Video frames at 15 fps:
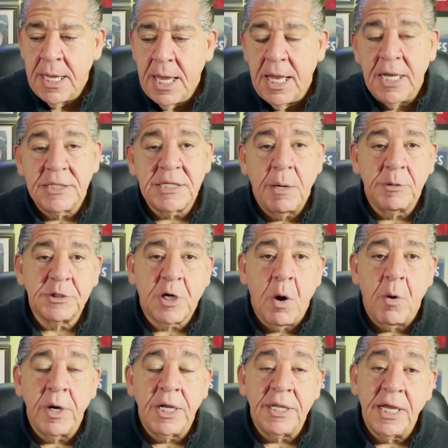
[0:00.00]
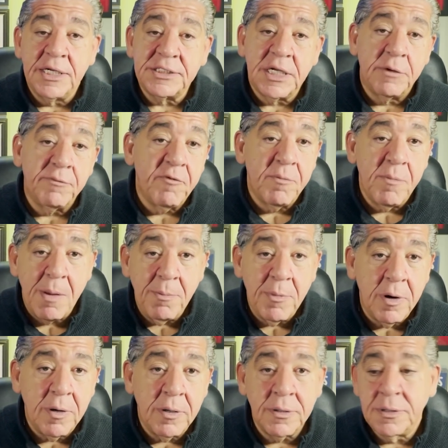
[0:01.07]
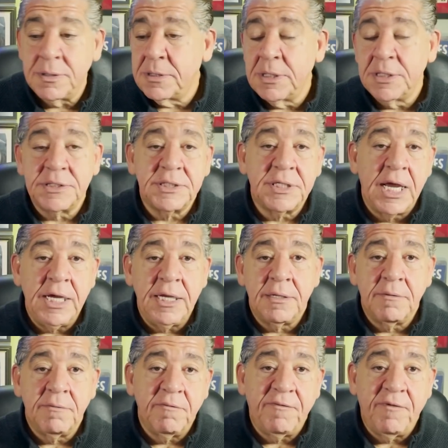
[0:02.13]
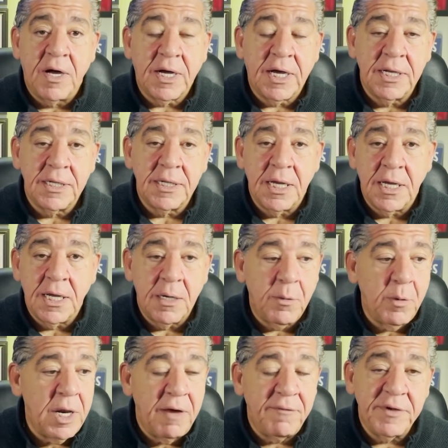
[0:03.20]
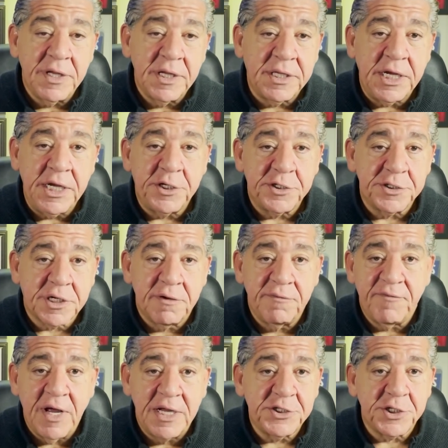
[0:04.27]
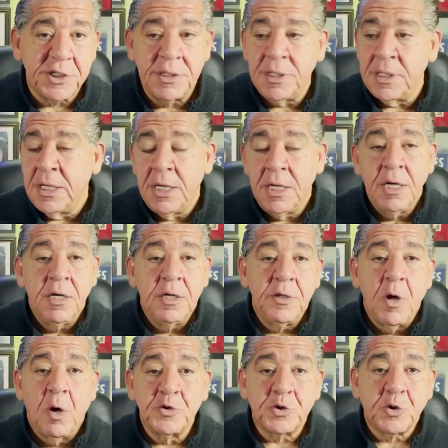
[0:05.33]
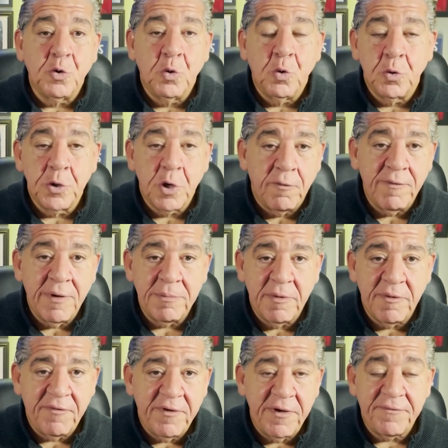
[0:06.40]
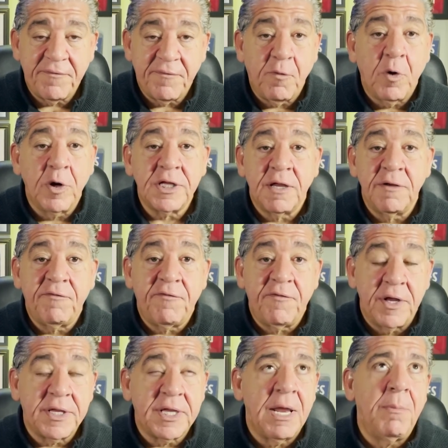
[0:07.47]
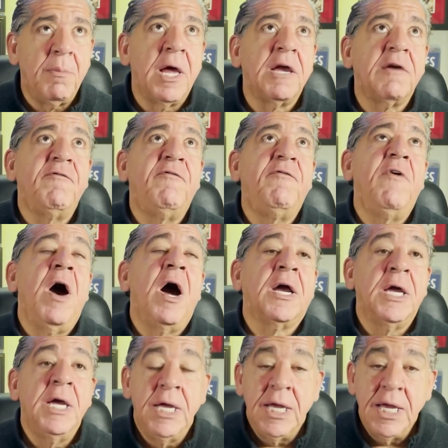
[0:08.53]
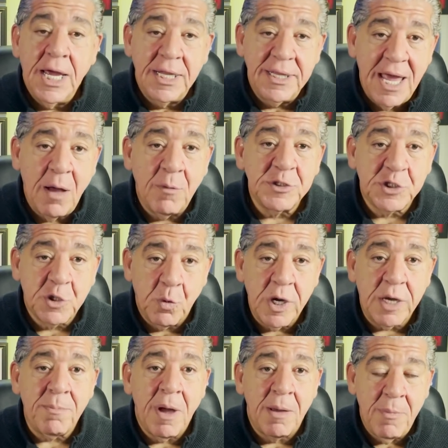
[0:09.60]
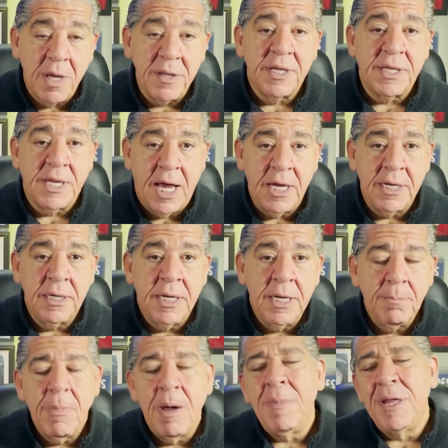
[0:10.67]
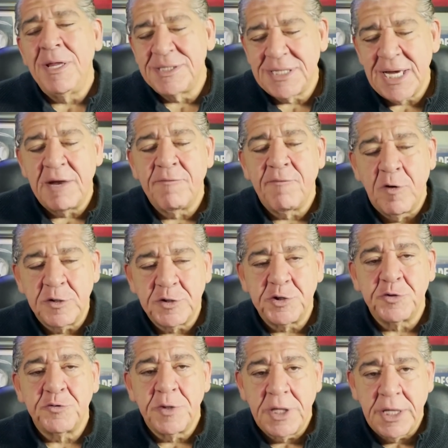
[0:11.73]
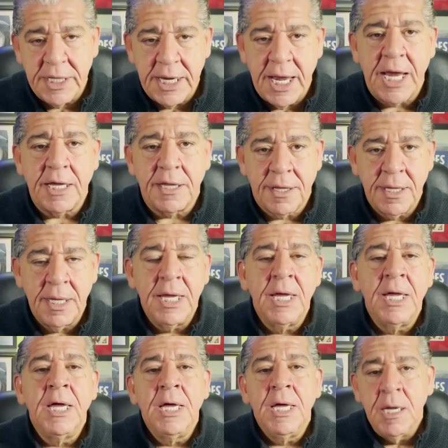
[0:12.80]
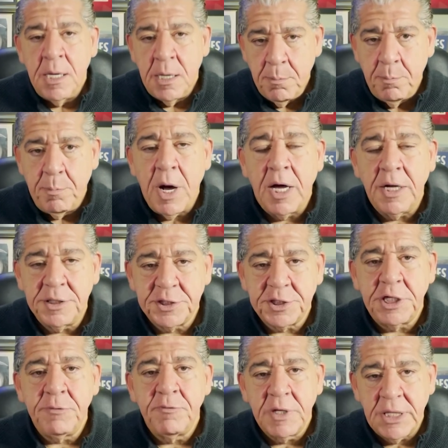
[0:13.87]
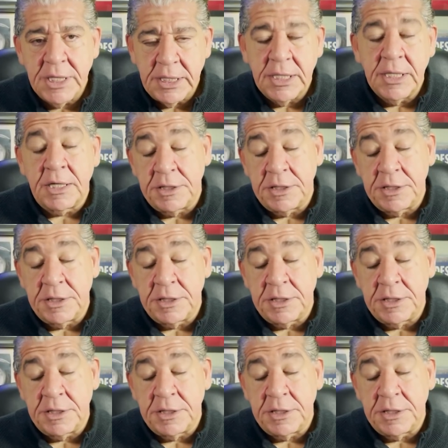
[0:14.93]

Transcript: and as I was going in, they said, "Remember the state fucking uh, whatever the teachers convention, no school November fifth, fourth, and fifth, and I'm like fuck. And that was the week my mother died. My mother's anniversary is really the eighth, but she really